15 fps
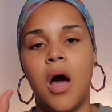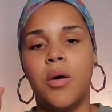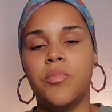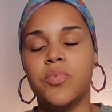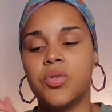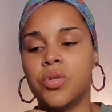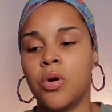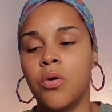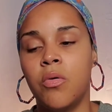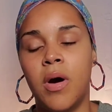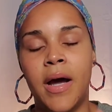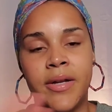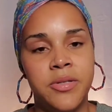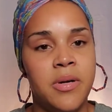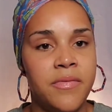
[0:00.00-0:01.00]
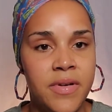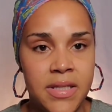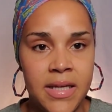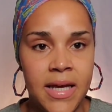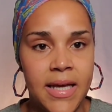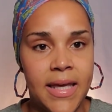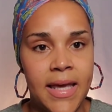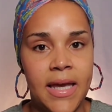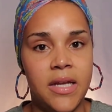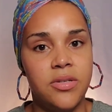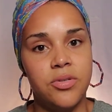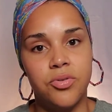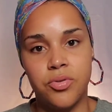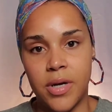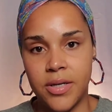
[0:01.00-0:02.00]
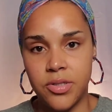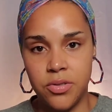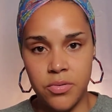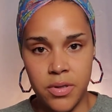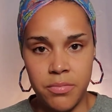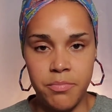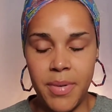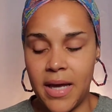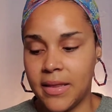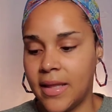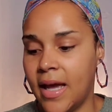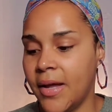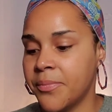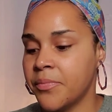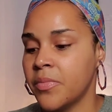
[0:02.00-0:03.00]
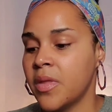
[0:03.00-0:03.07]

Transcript: So I do everything I can to try to combat that.